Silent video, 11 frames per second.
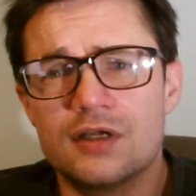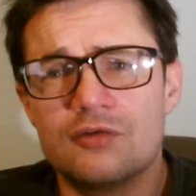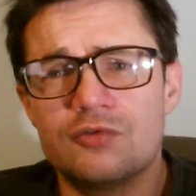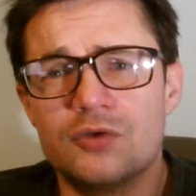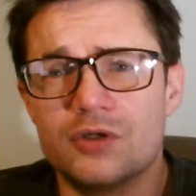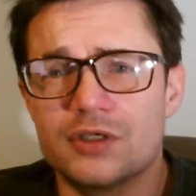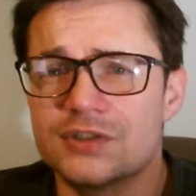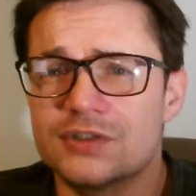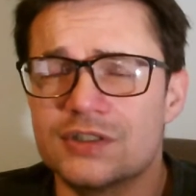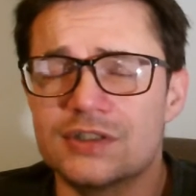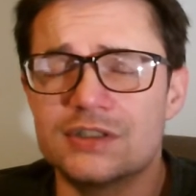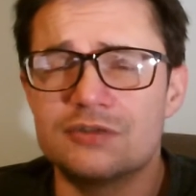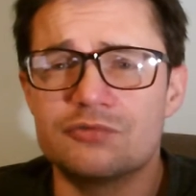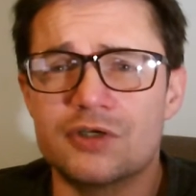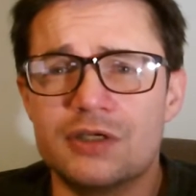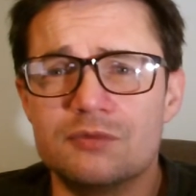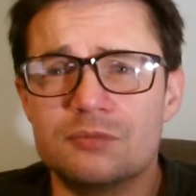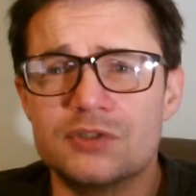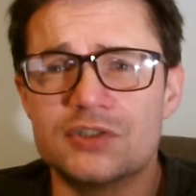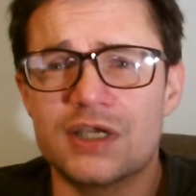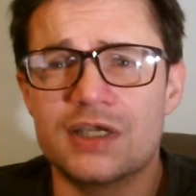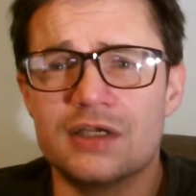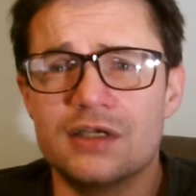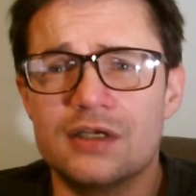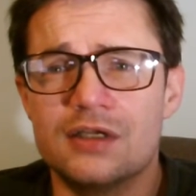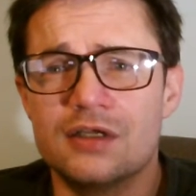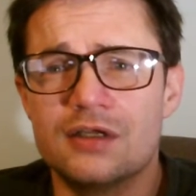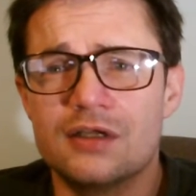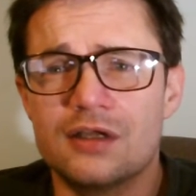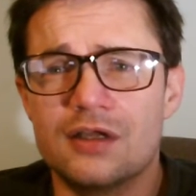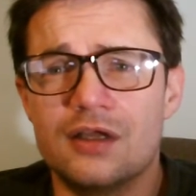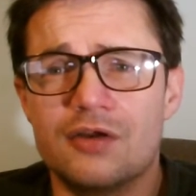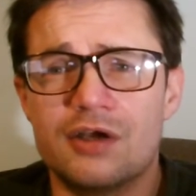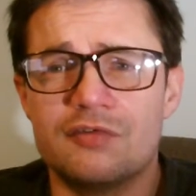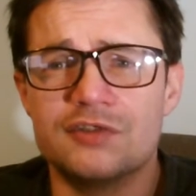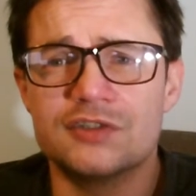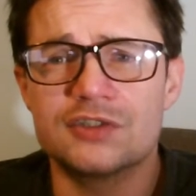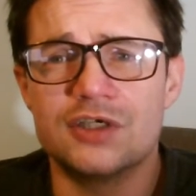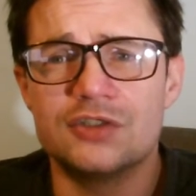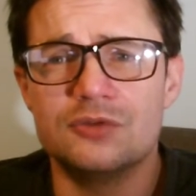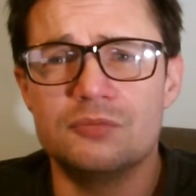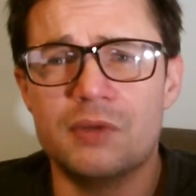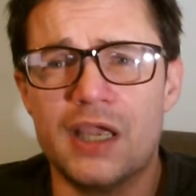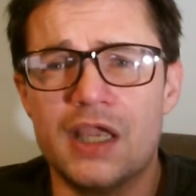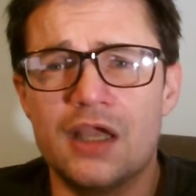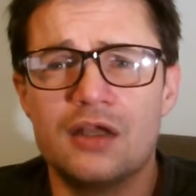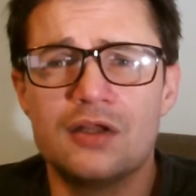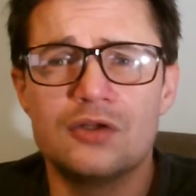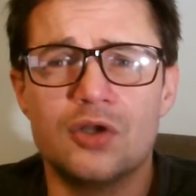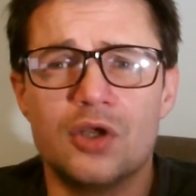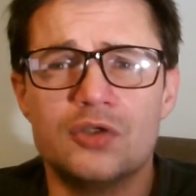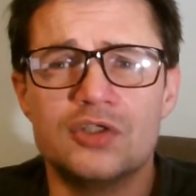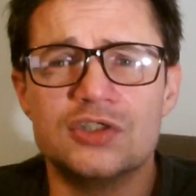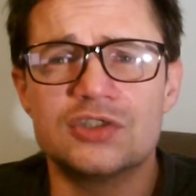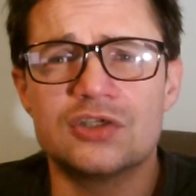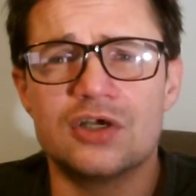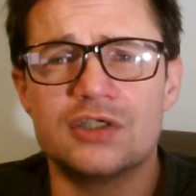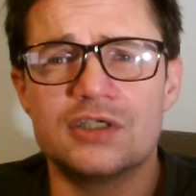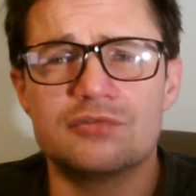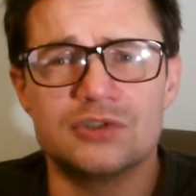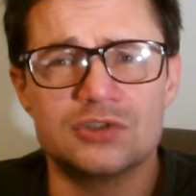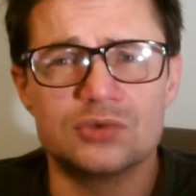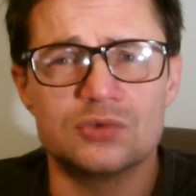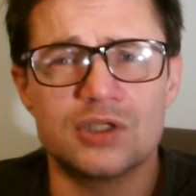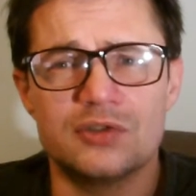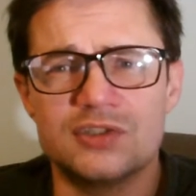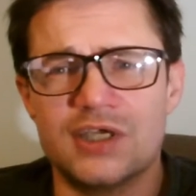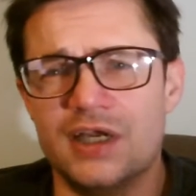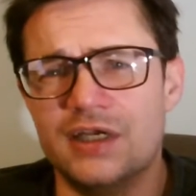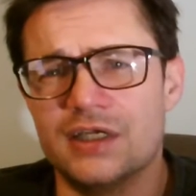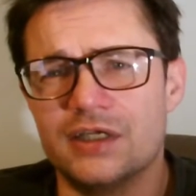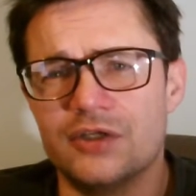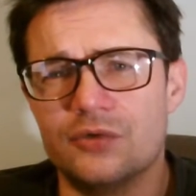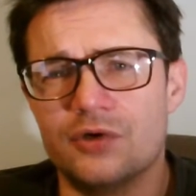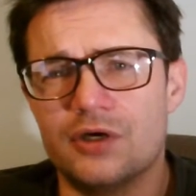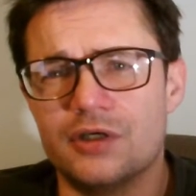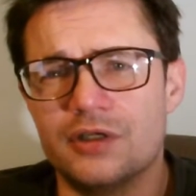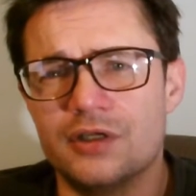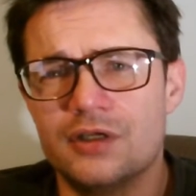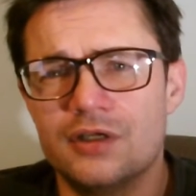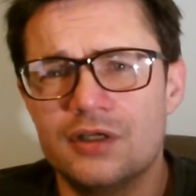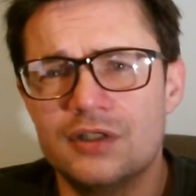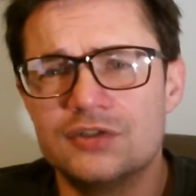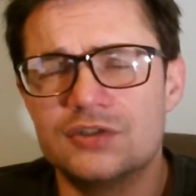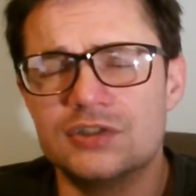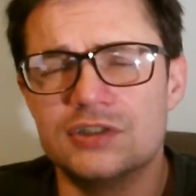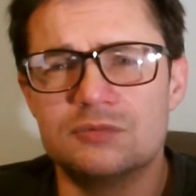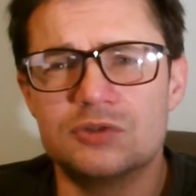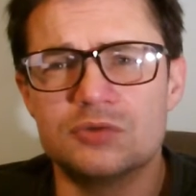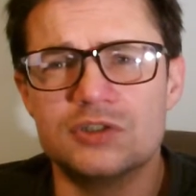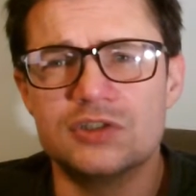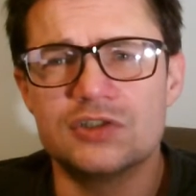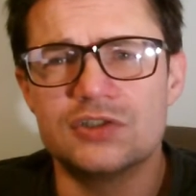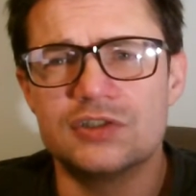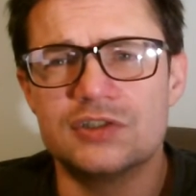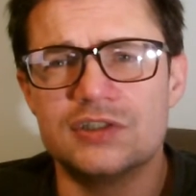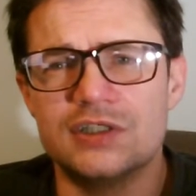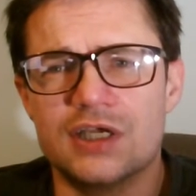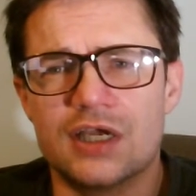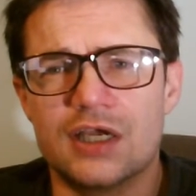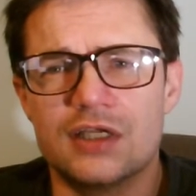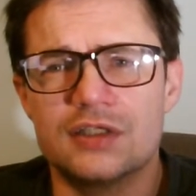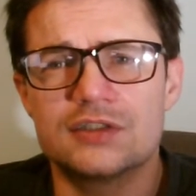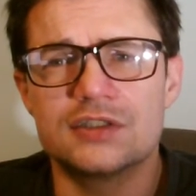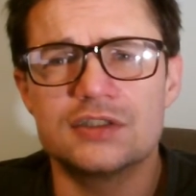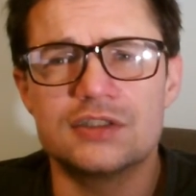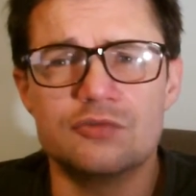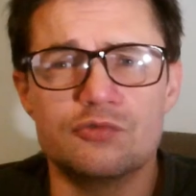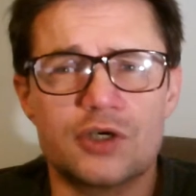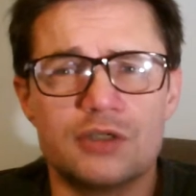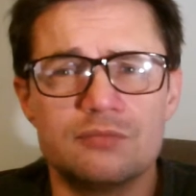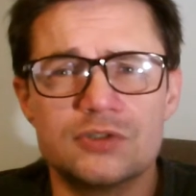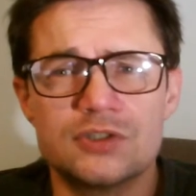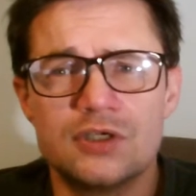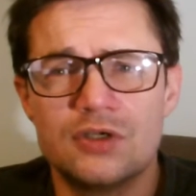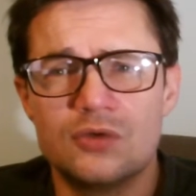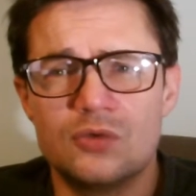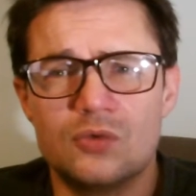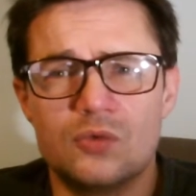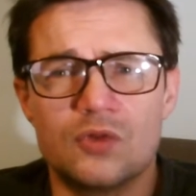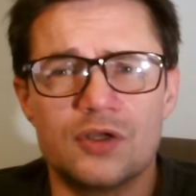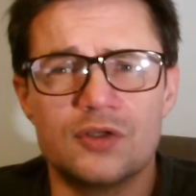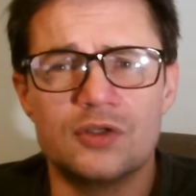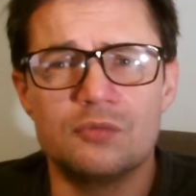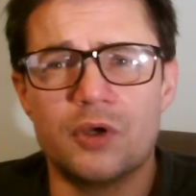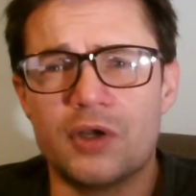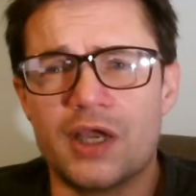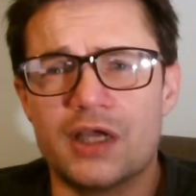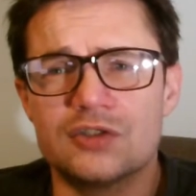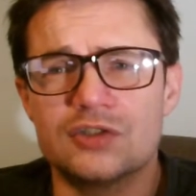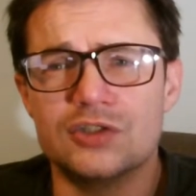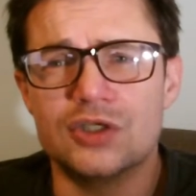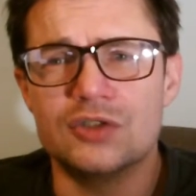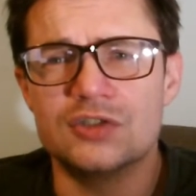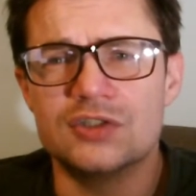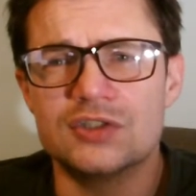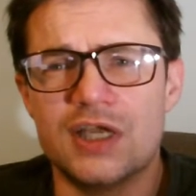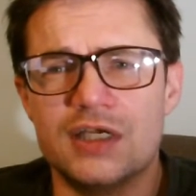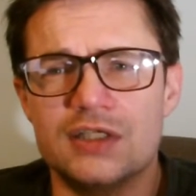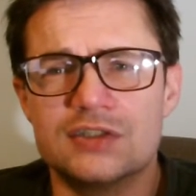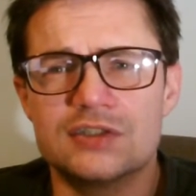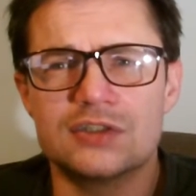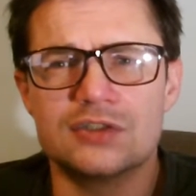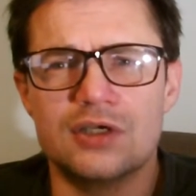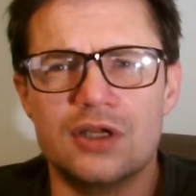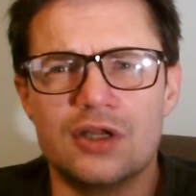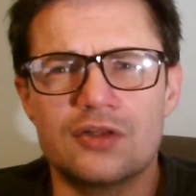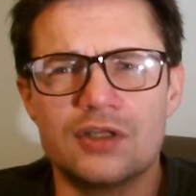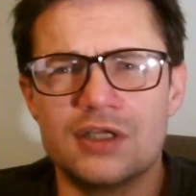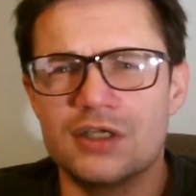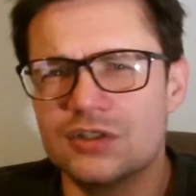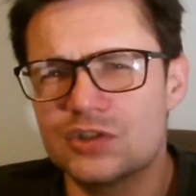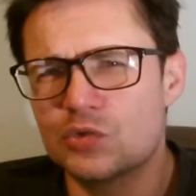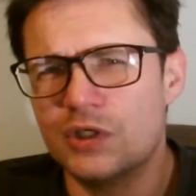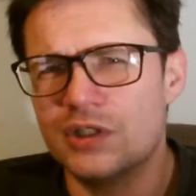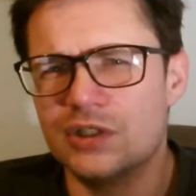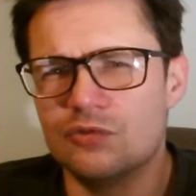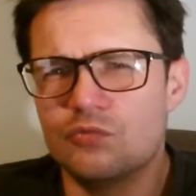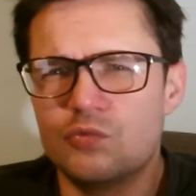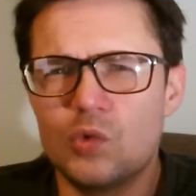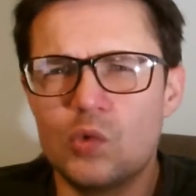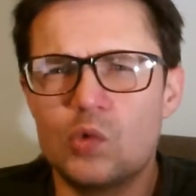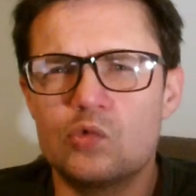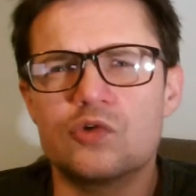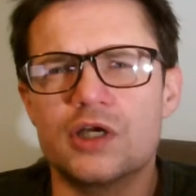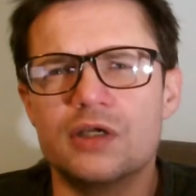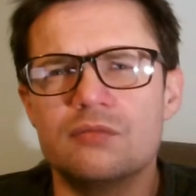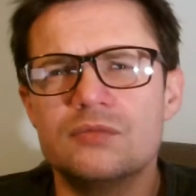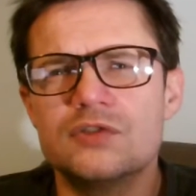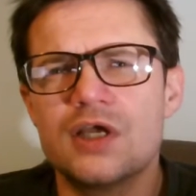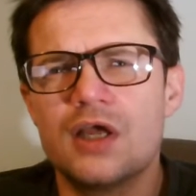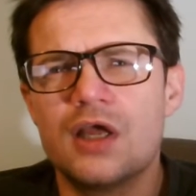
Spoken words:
if you've got a 60 frames per second graphics card, you may notice slight difference, although technically your eye sees between 30 and 60 frames, although you won't actually notice any stutter, and I think it's 24 frames.